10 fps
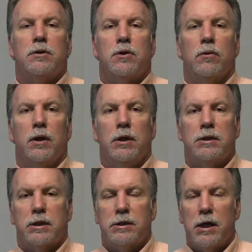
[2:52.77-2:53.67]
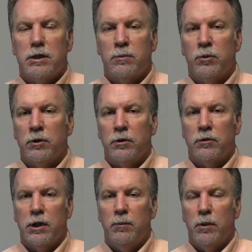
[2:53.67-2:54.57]
so that it's accessible to your
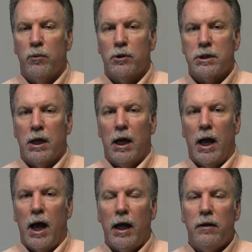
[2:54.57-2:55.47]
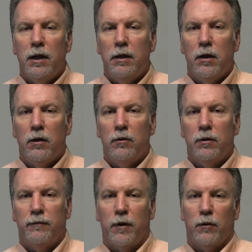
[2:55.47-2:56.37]
team members, how do they know
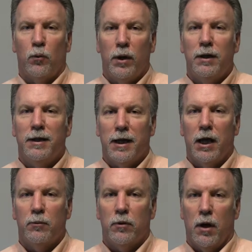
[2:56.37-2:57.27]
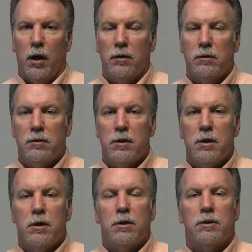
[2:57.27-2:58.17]
if y'all are winning the game or not?
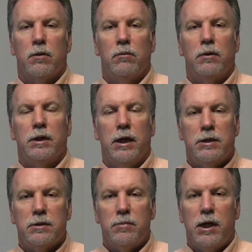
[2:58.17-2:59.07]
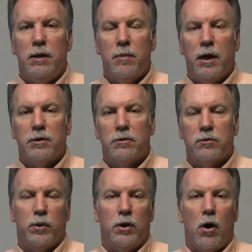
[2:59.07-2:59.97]
So get some key
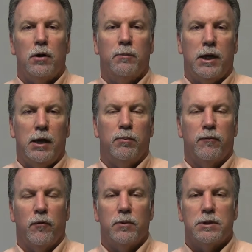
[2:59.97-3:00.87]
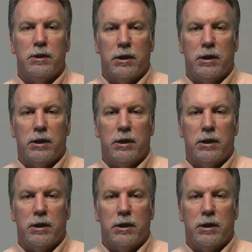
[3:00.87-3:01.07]
measures, we call them key performance